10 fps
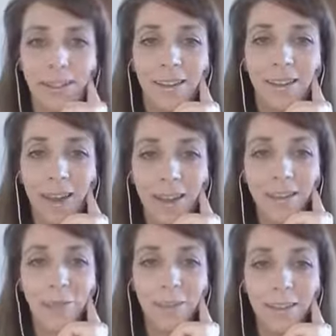
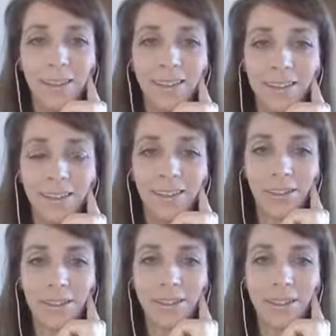That's when you're
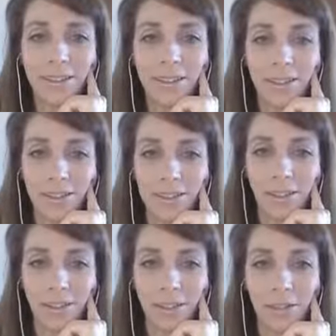going to see your
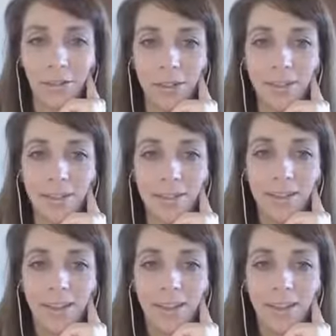sales increase.